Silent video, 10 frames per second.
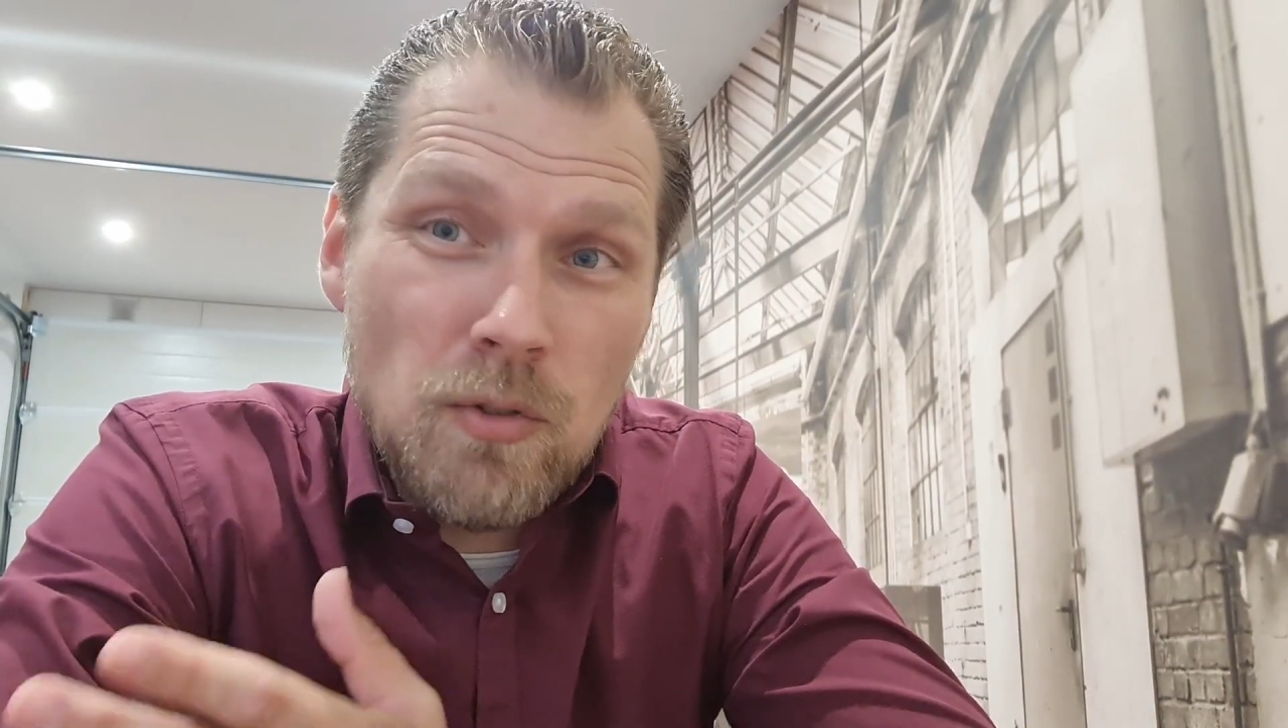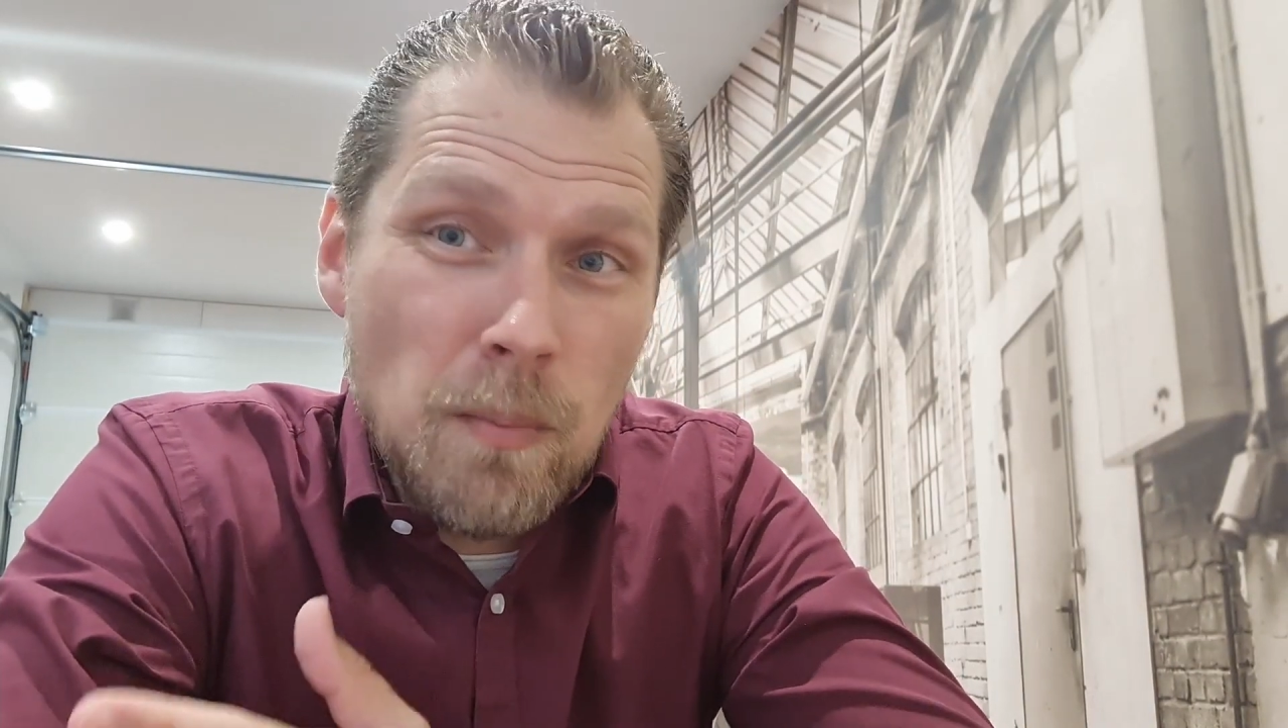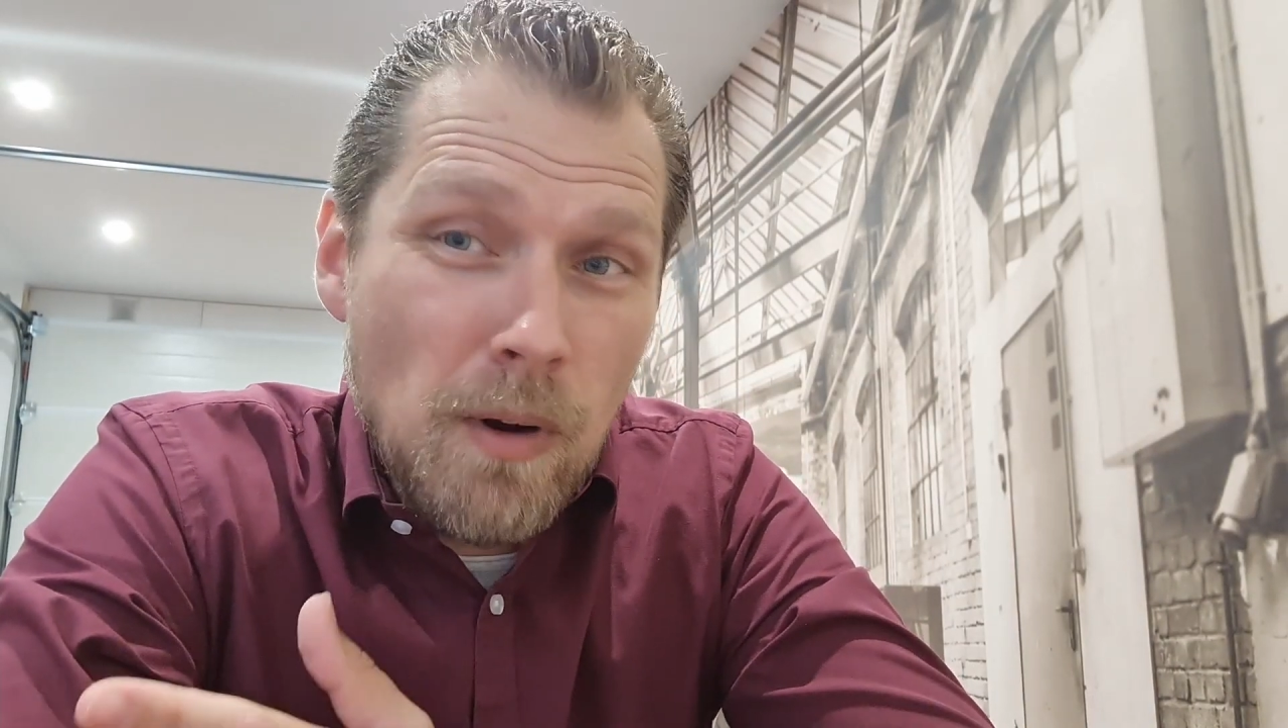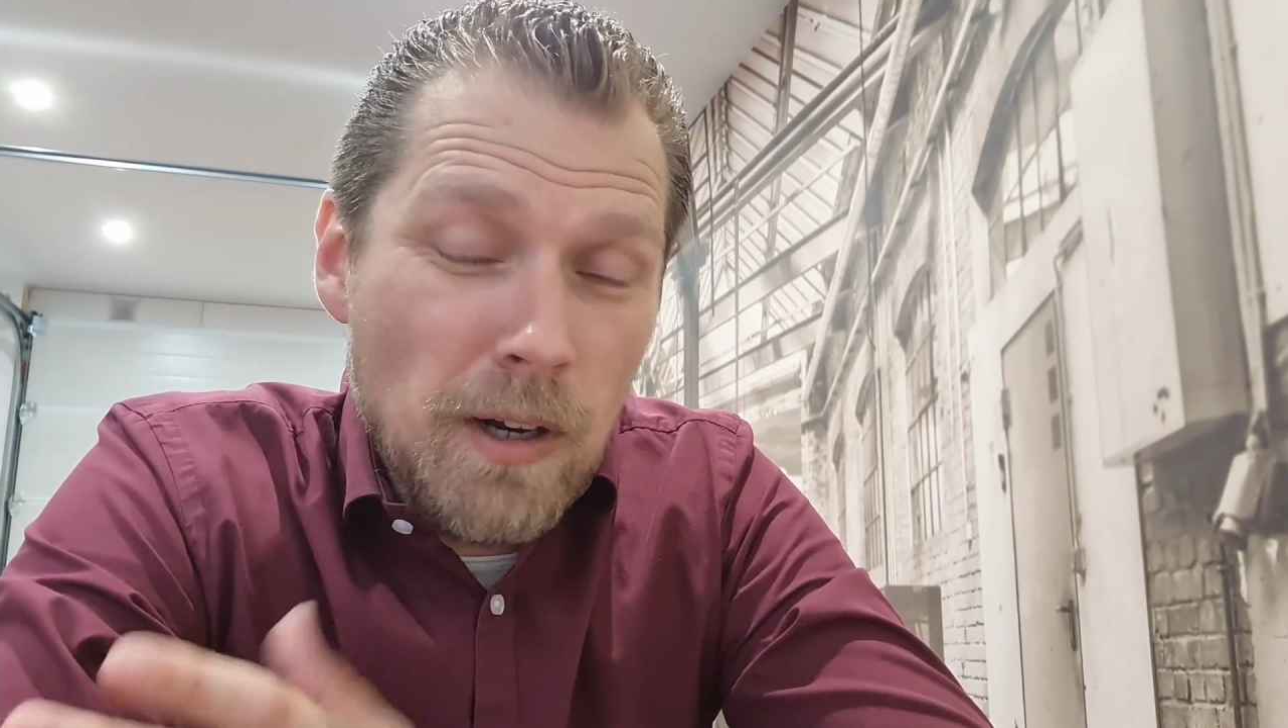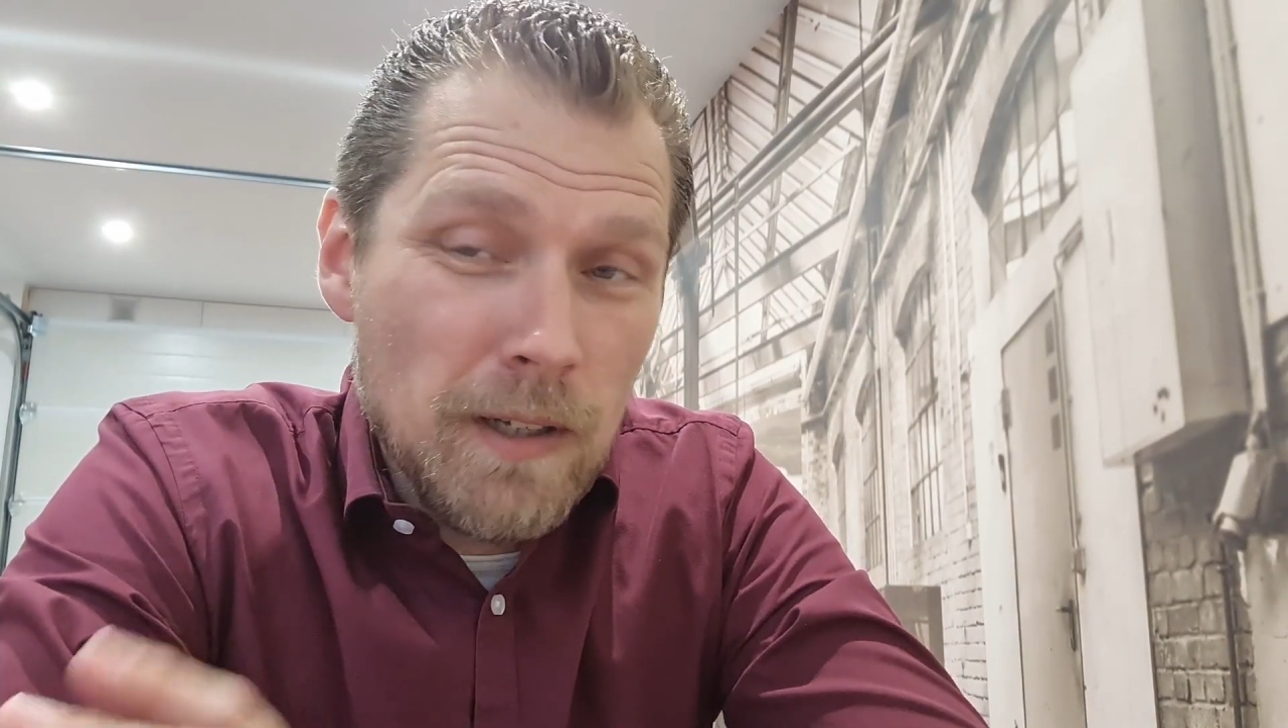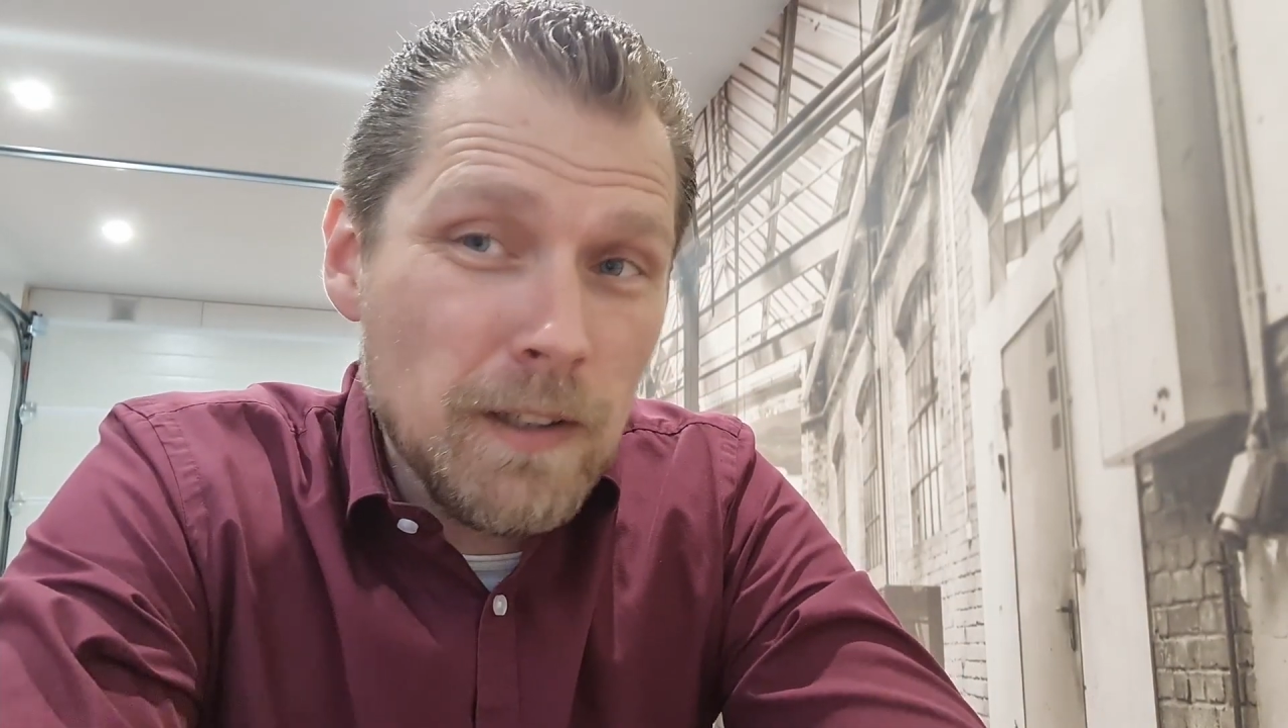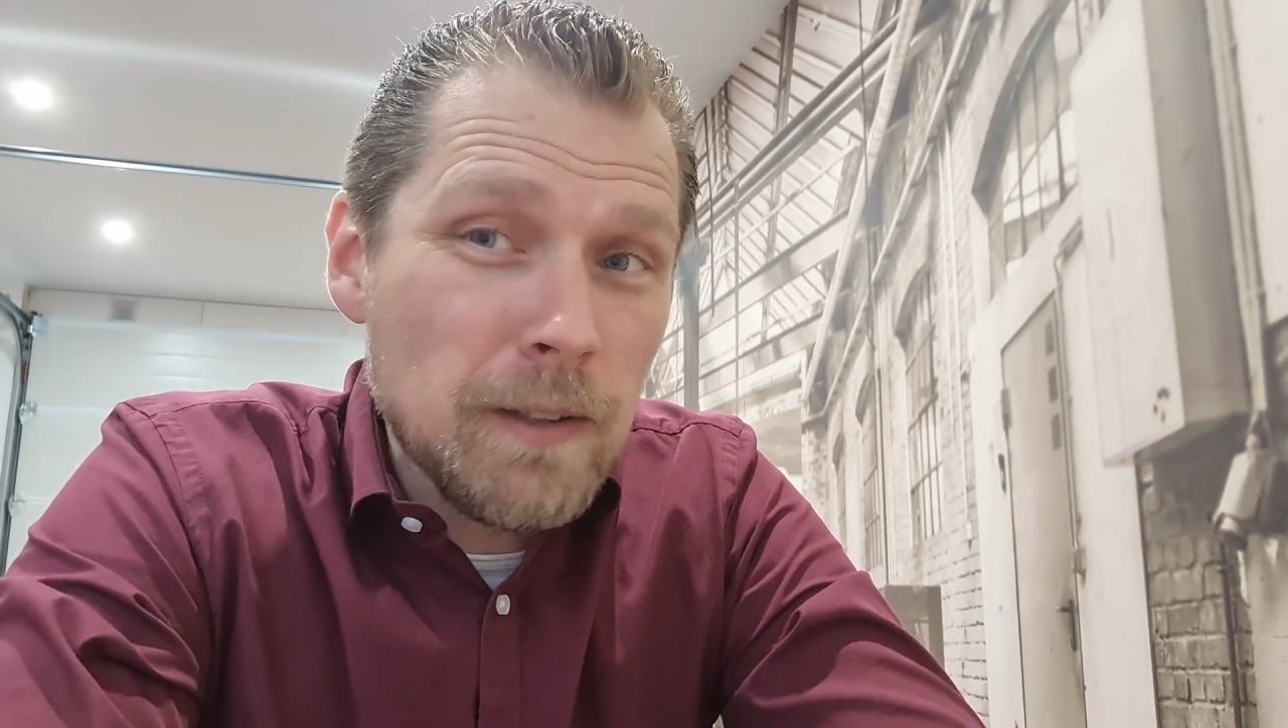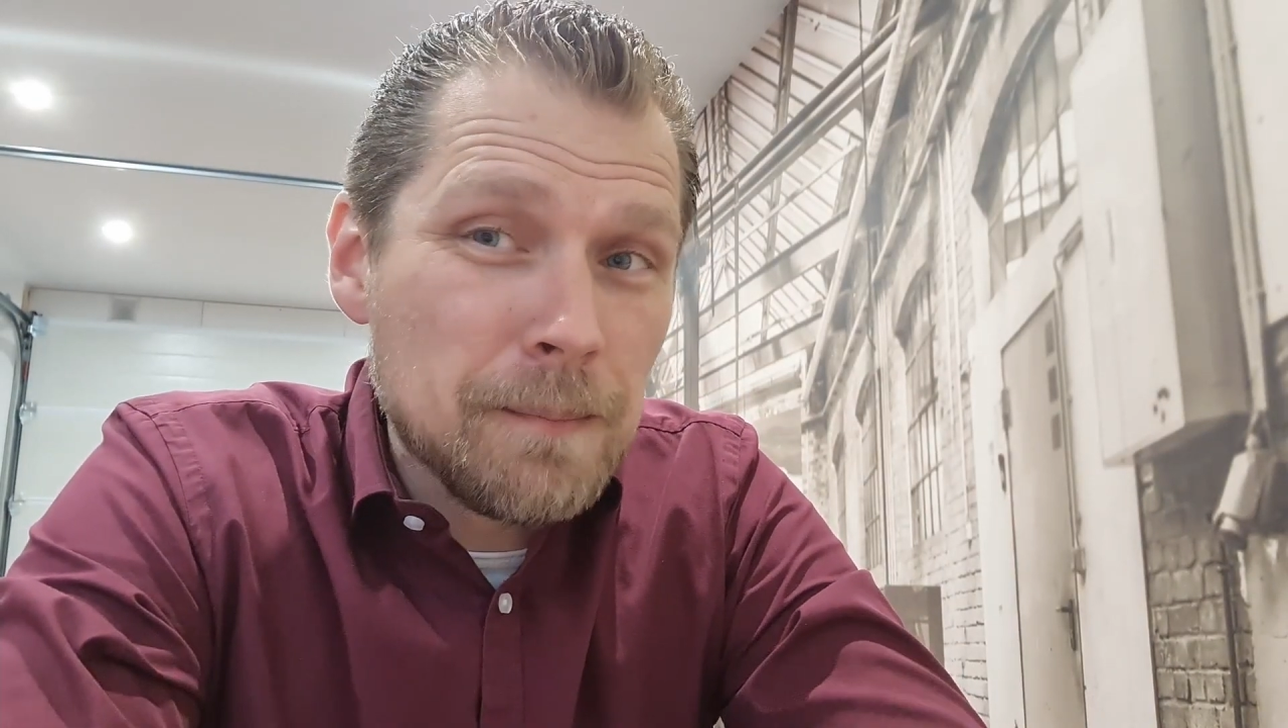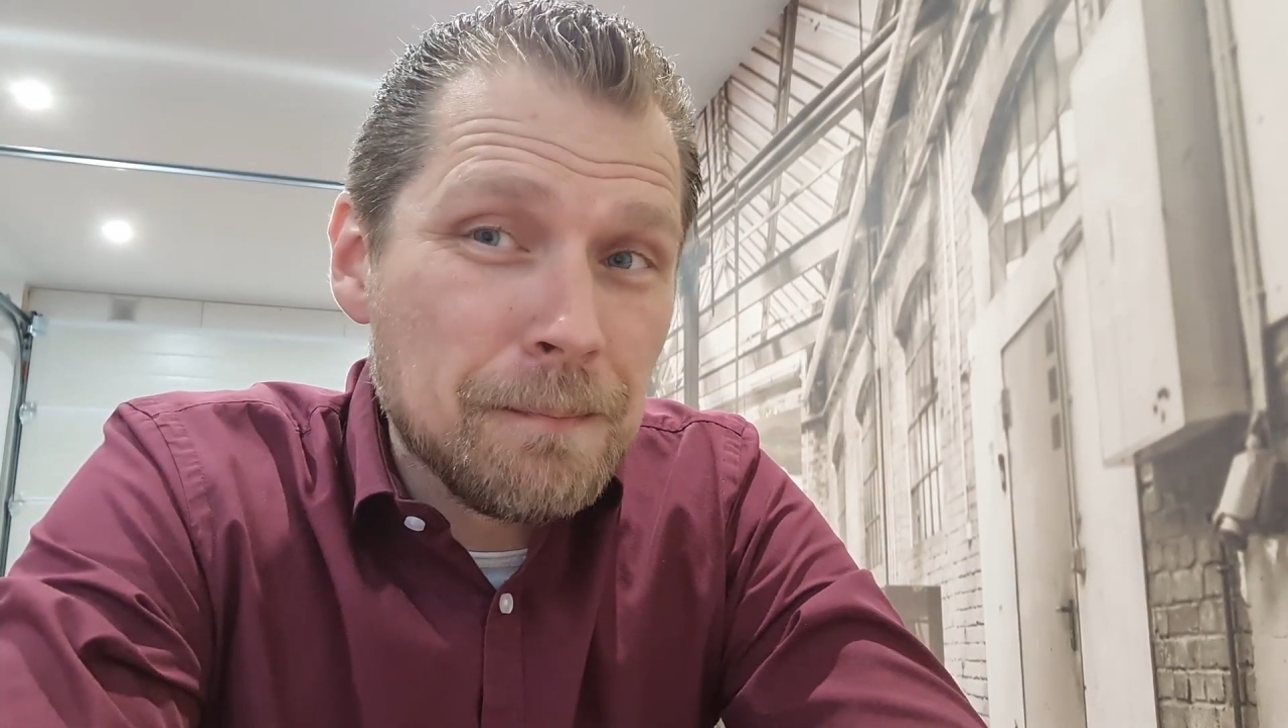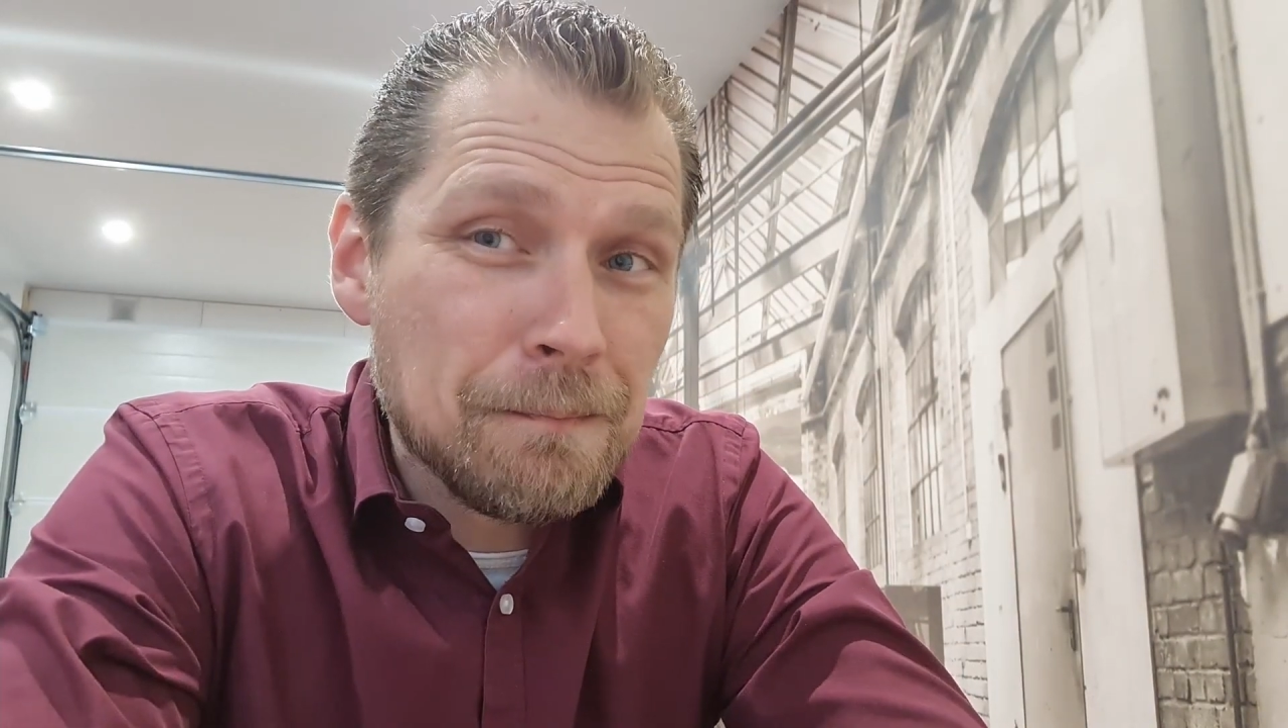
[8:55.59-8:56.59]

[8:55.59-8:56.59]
to the market,